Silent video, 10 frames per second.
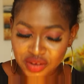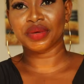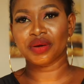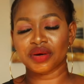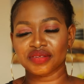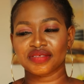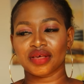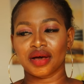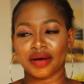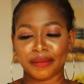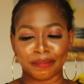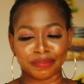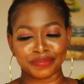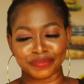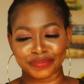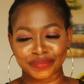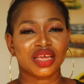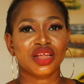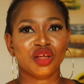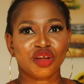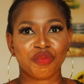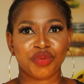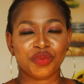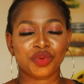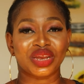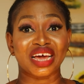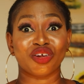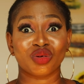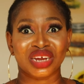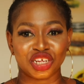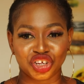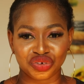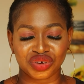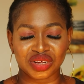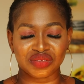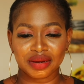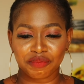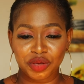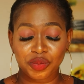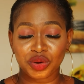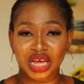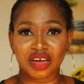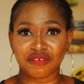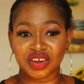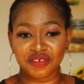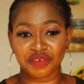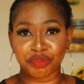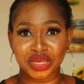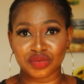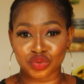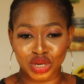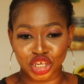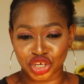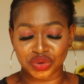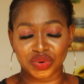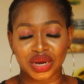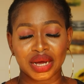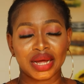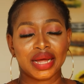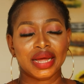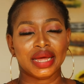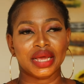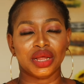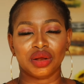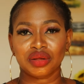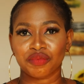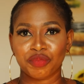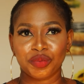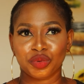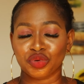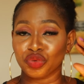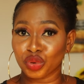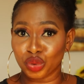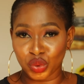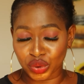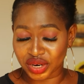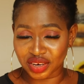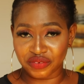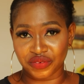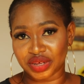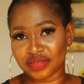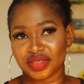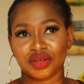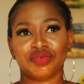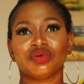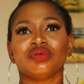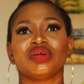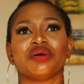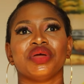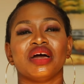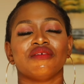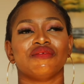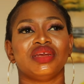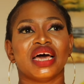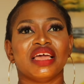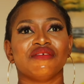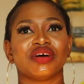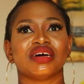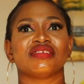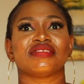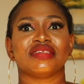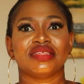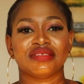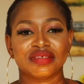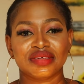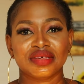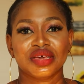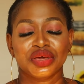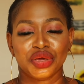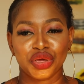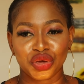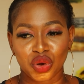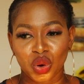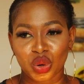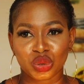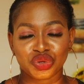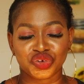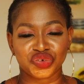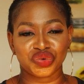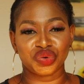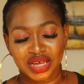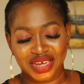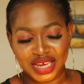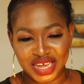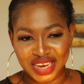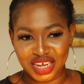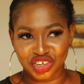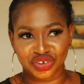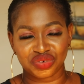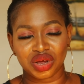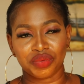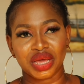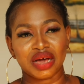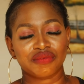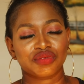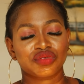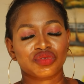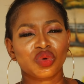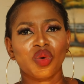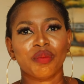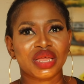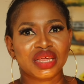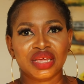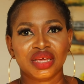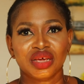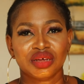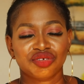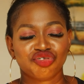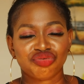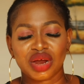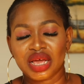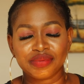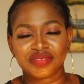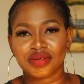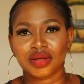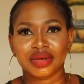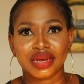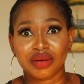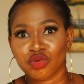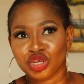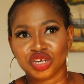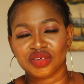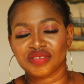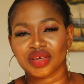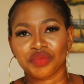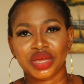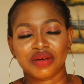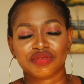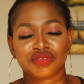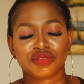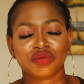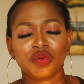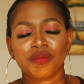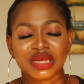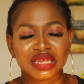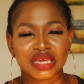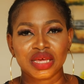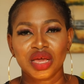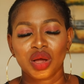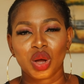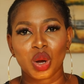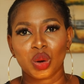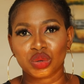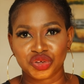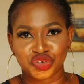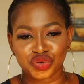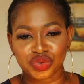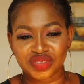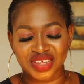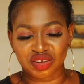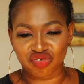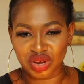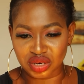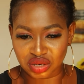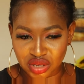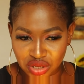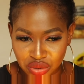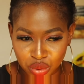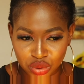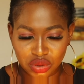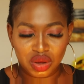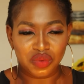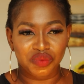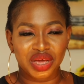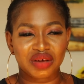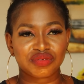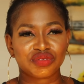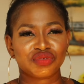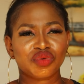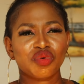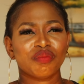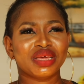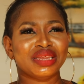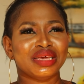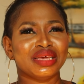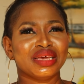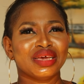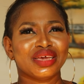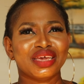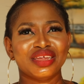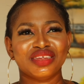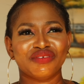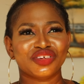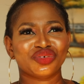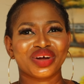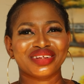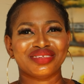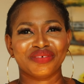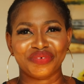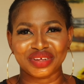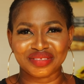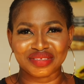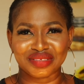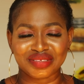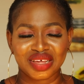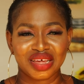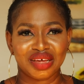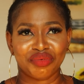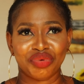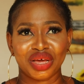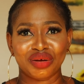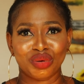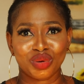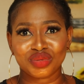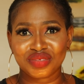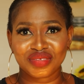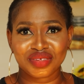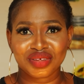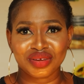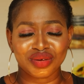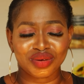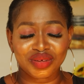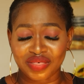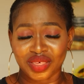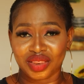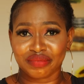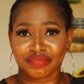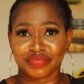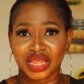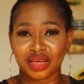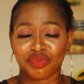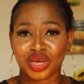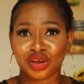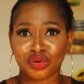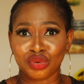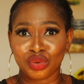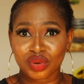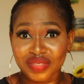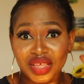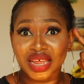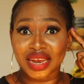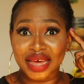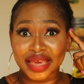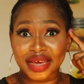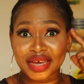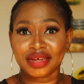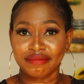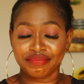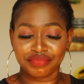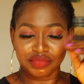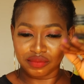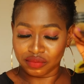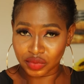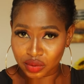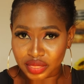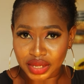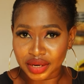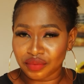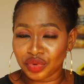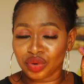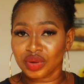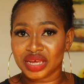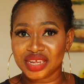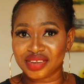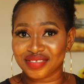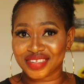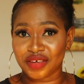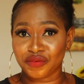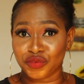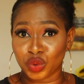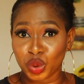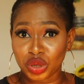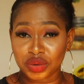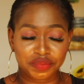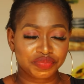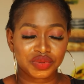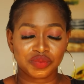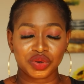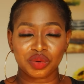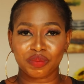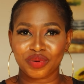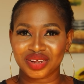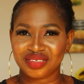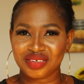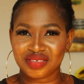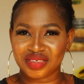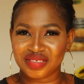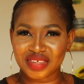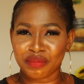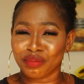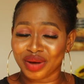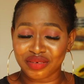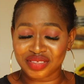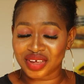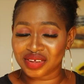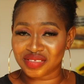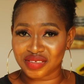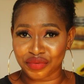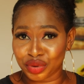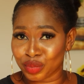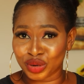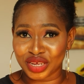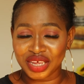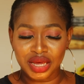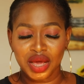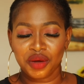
because a lot of people that are not Nigerians, people that have never been to Nigeria, a lot of people do not know the difference. They do not know that we have diversity in culture. In Nigeria, we have so many tribes and languages, and we have so many cultures and tradition. We have so many individual differences. We are not nothing. Like, we are nothing alike. Nothing. We don't eat the same food. We don't practice the same marital ceremony.